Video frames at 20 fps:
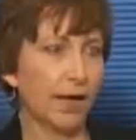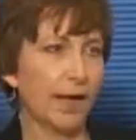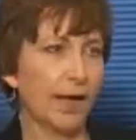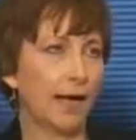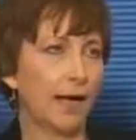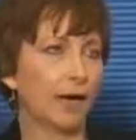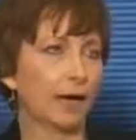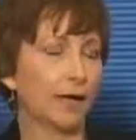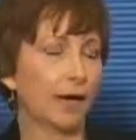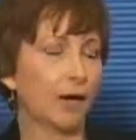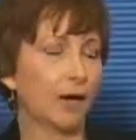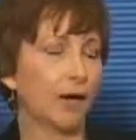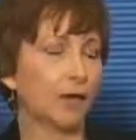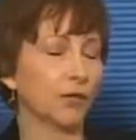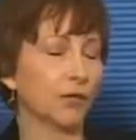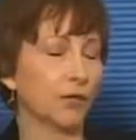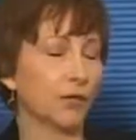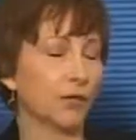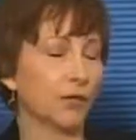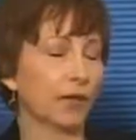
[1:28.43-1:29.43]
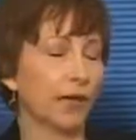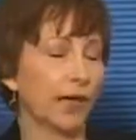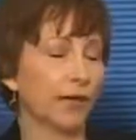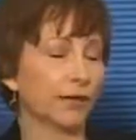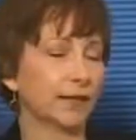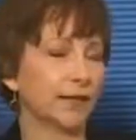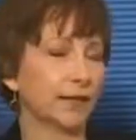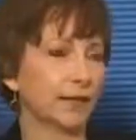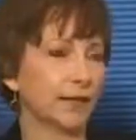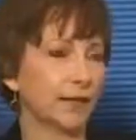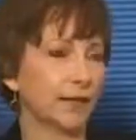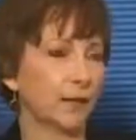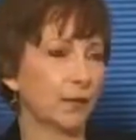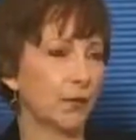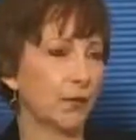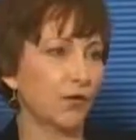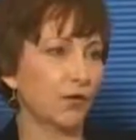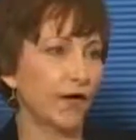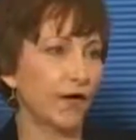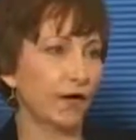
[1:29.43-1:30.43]
and I also like to see a
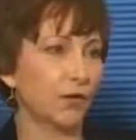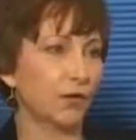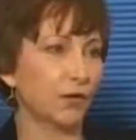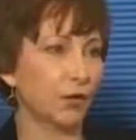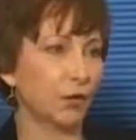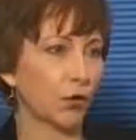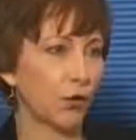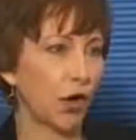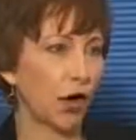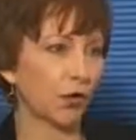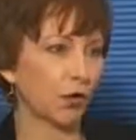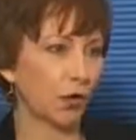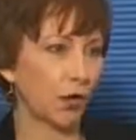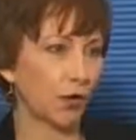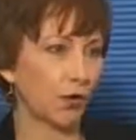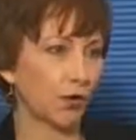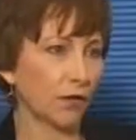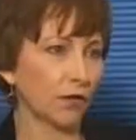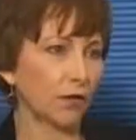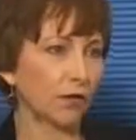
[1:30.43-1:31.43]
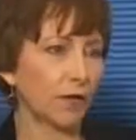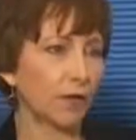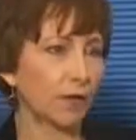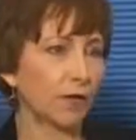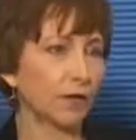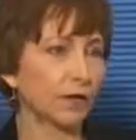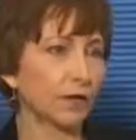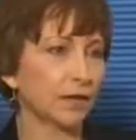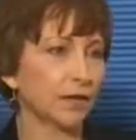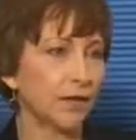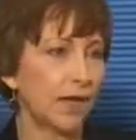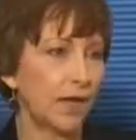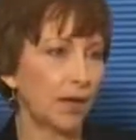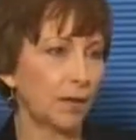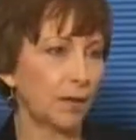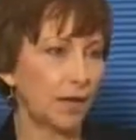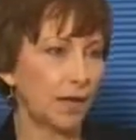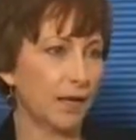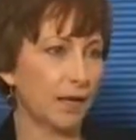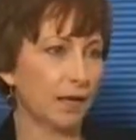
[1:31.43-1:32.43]
moving average crossover, something to
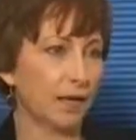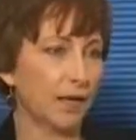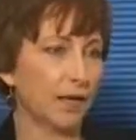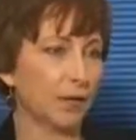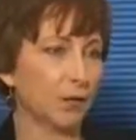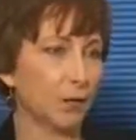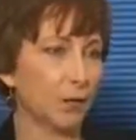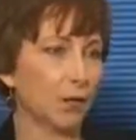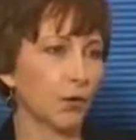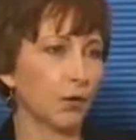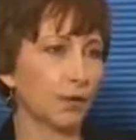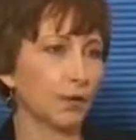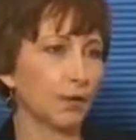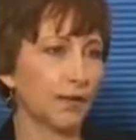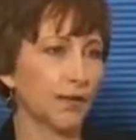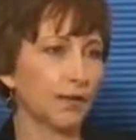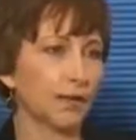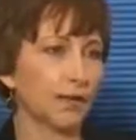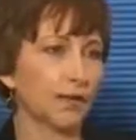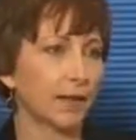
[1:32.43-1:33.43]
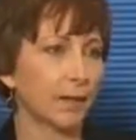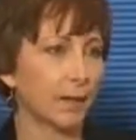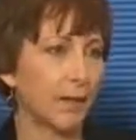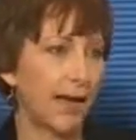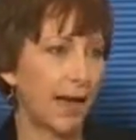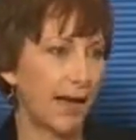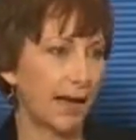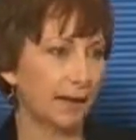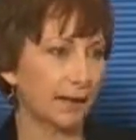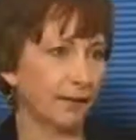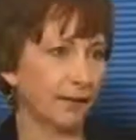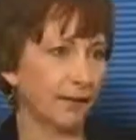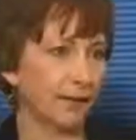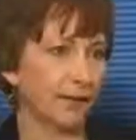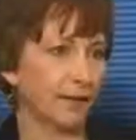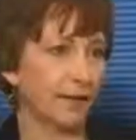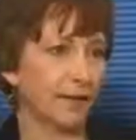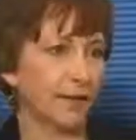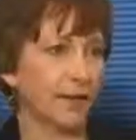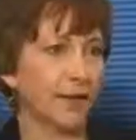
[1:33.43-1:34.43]
tell me that it's worth placing a bet
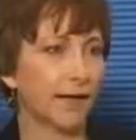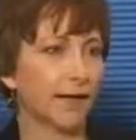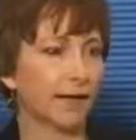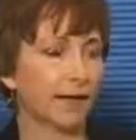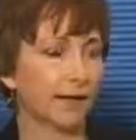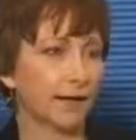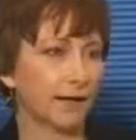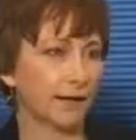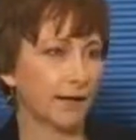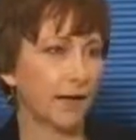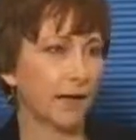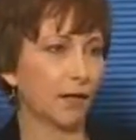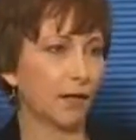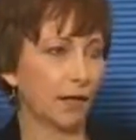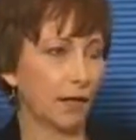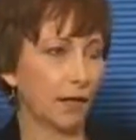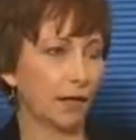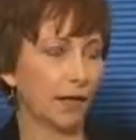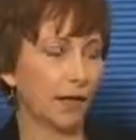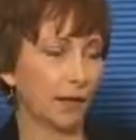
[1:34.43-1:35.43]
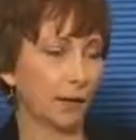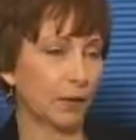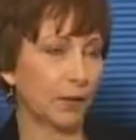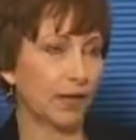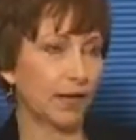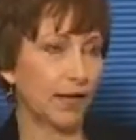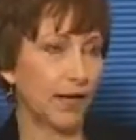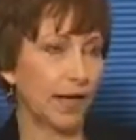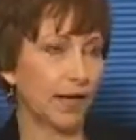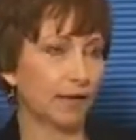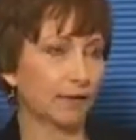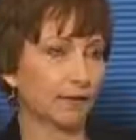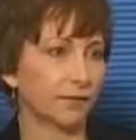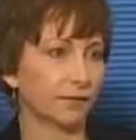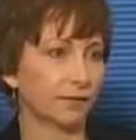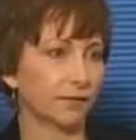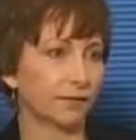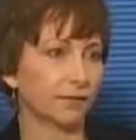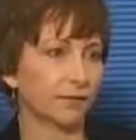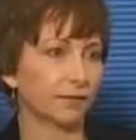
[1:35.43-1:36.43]
against the sell zone that I'm looking at.
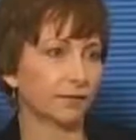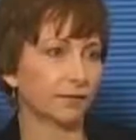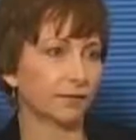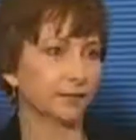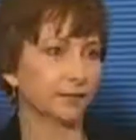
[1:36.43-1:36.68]
Any